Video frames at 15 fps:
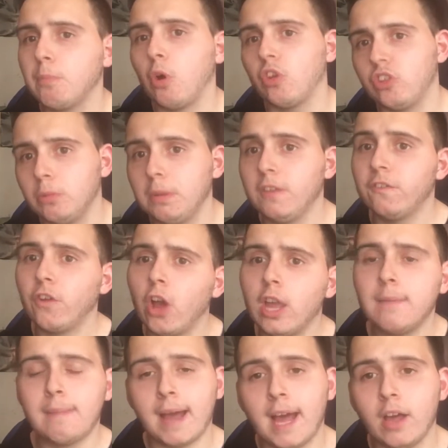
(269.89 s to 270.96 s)
possibly
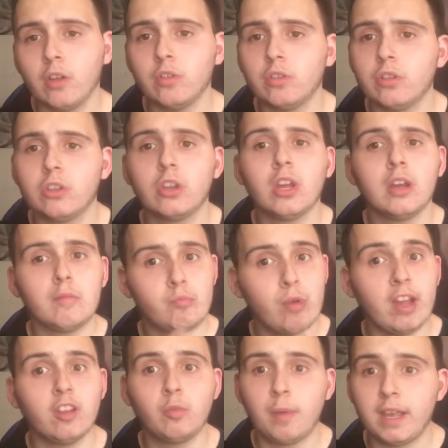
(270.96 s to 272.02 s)
£30,
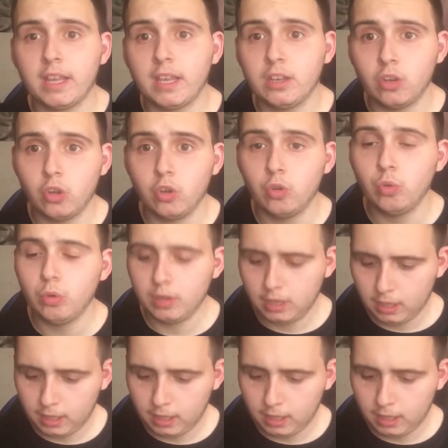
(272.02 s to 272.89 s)
brand spanking new,